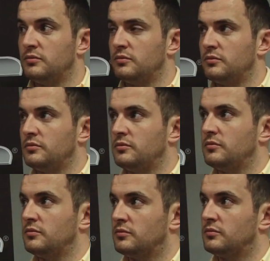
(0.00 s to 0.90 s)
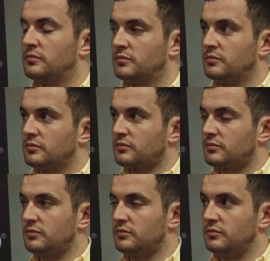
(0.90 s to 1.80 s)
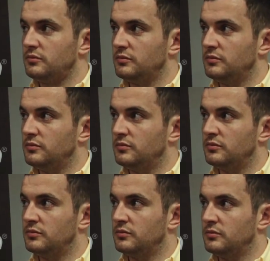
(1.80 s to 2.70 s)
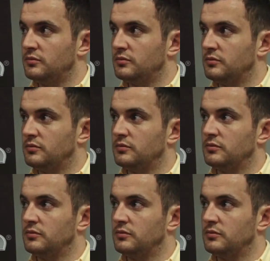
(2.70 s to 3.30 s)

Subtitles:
(silent)